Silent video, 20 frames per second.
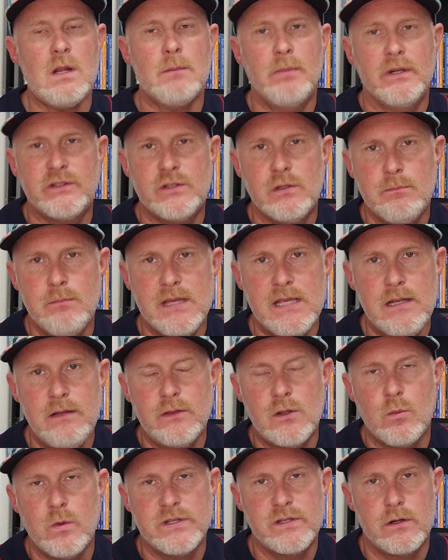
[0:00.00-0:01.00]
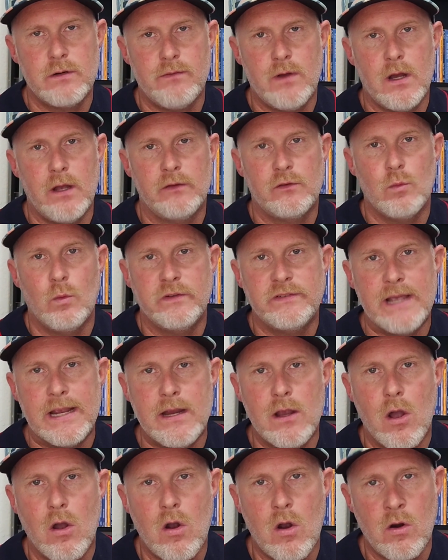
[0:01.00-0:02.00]
but to me, The Wizard of Oz was
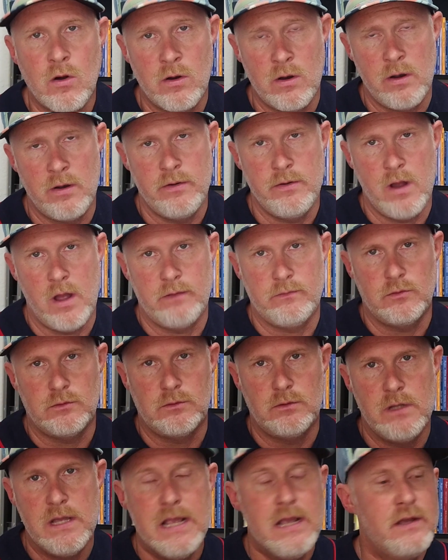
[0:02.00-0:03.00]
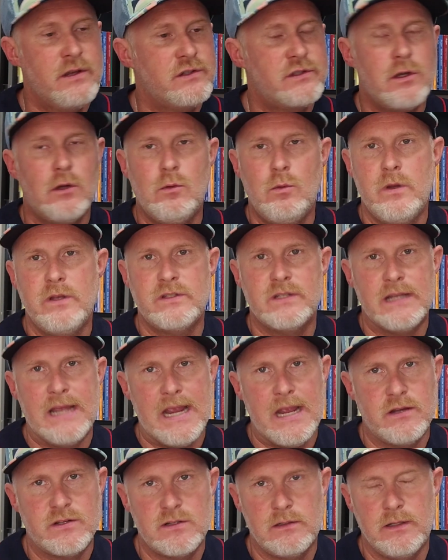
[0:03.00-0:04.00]
a horror novel. So was
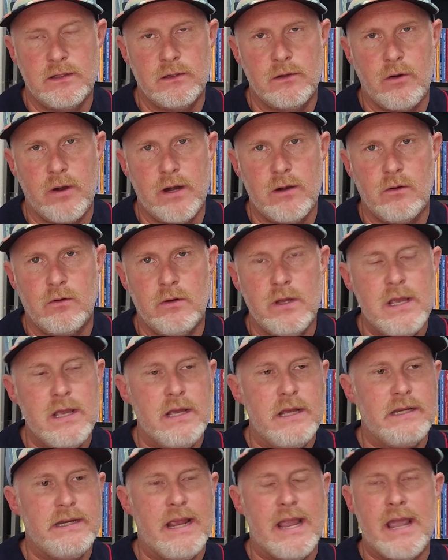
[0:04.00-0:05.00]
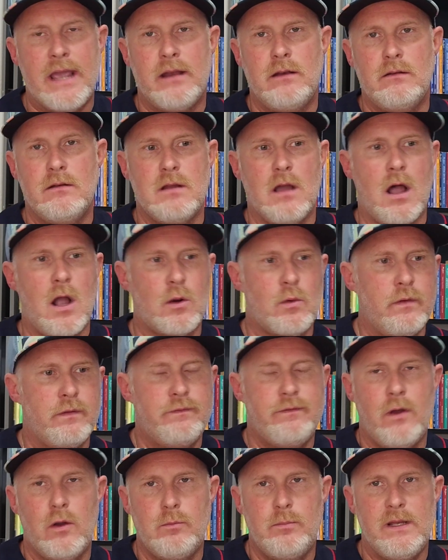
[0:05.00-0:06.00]
Hansel and Gretel. You had
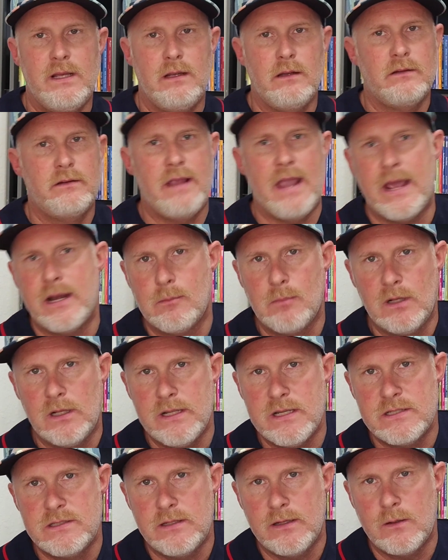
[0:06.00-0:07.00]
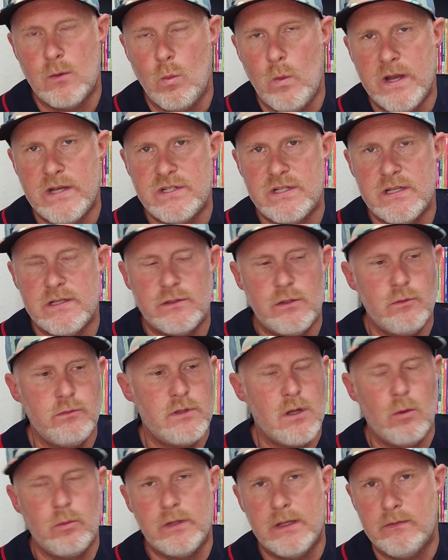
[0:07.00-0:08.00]
aquaphobic, cannibalistic witches who
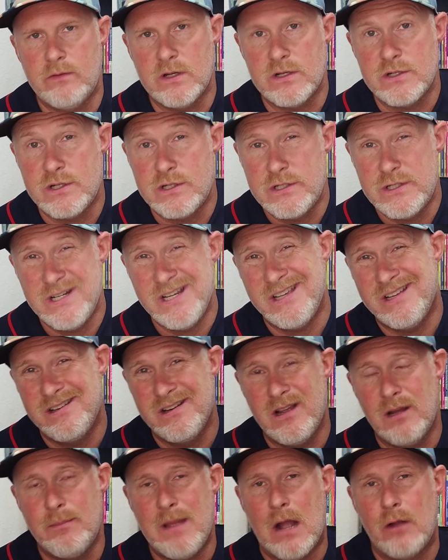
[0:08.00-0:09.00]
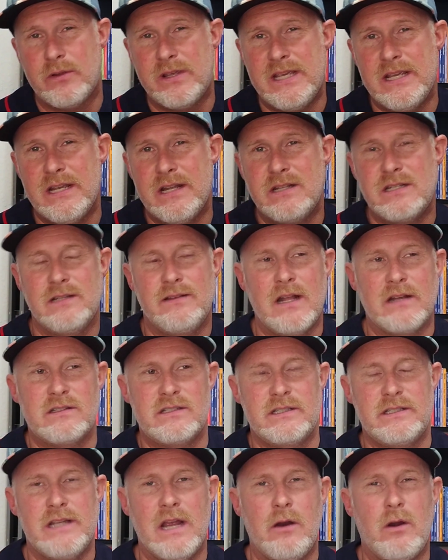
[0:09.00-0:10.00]
don't give a shit about kids, and that's
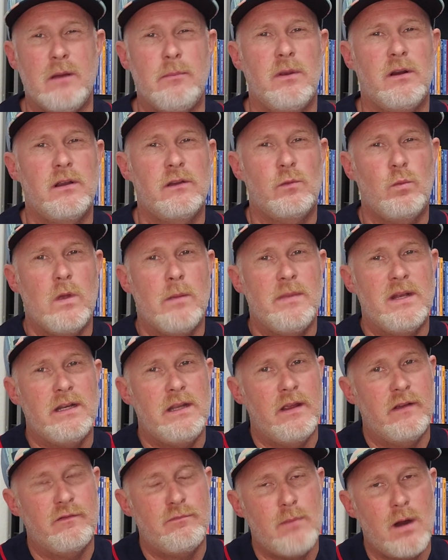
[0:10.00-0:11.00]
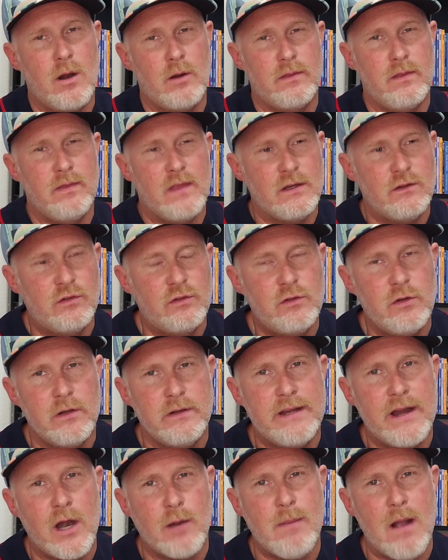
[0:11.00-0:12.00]
scary because women give birth and they
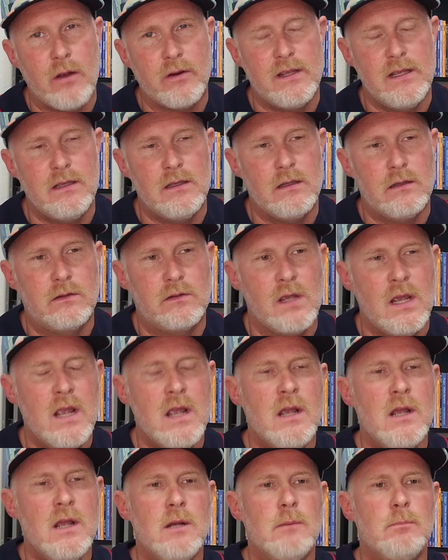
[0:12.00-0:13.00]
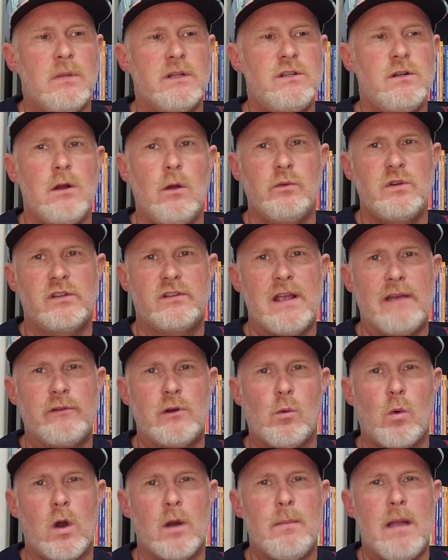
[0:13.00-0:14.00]
should care about kids. But you don't just have
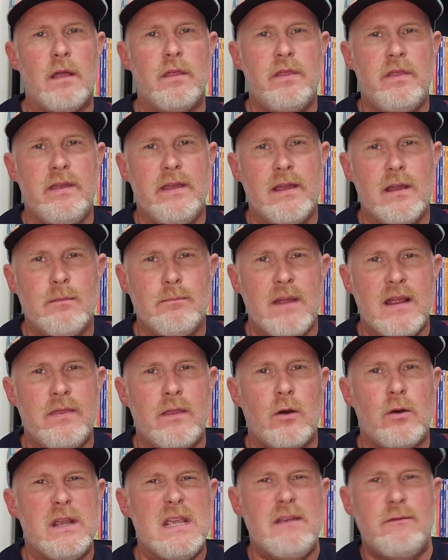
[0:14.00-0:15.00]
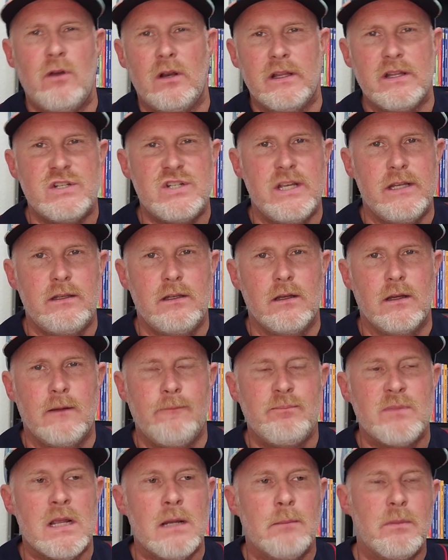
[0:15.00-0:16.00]
to worry about them and their evil
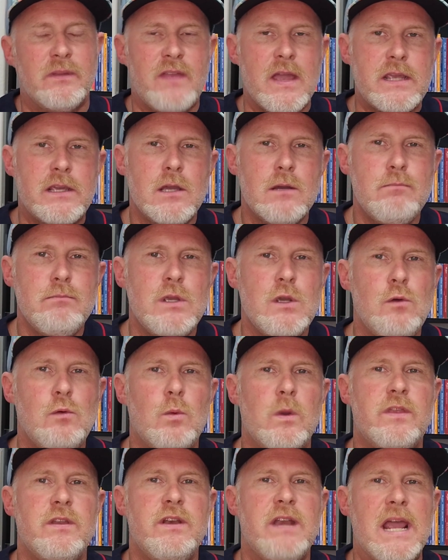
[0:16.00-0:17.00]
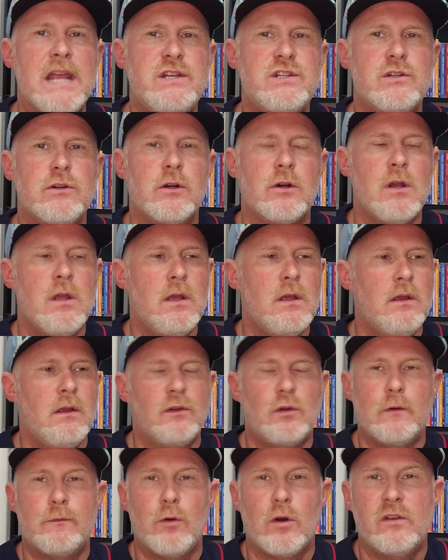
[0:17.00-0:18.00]
agenda, but they commune with nature.
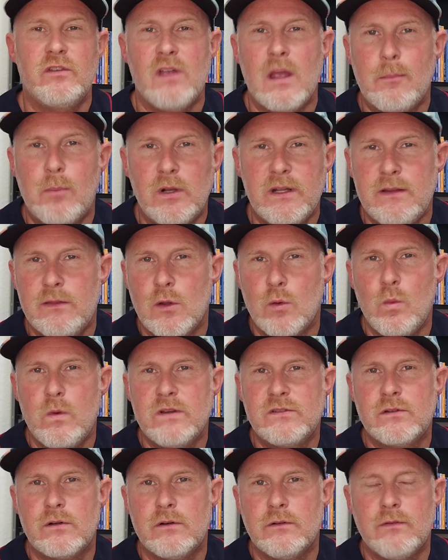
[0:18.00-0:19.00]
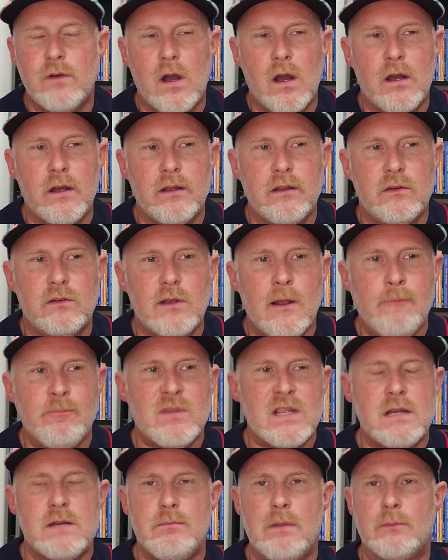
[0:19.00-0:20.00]
So for example, in The Wizard of Oz,
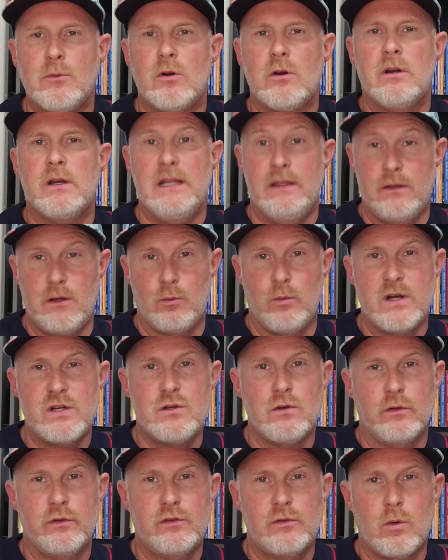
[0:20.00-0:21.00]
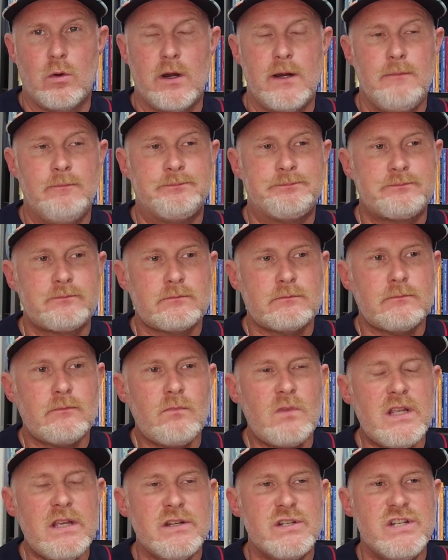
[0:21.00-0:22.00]
remember in the original story,
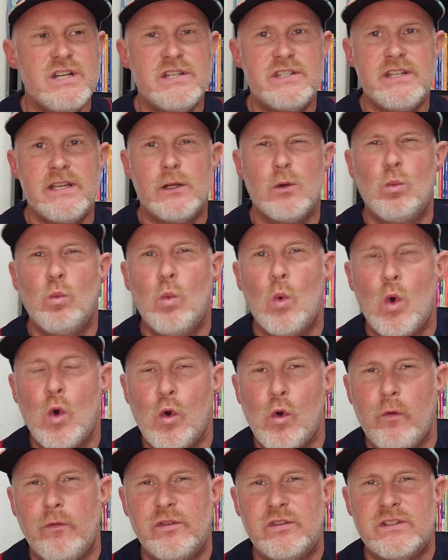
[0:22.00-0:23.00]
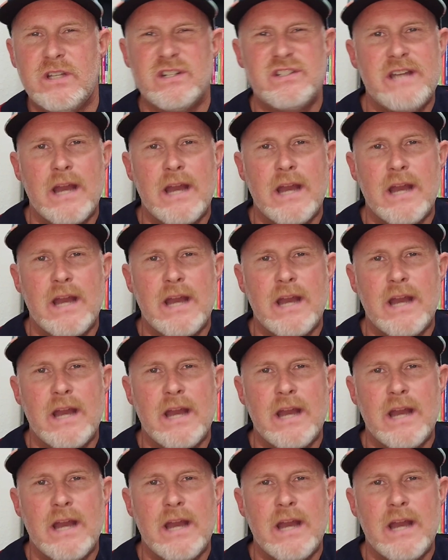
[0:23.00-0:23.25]
she sent wolves to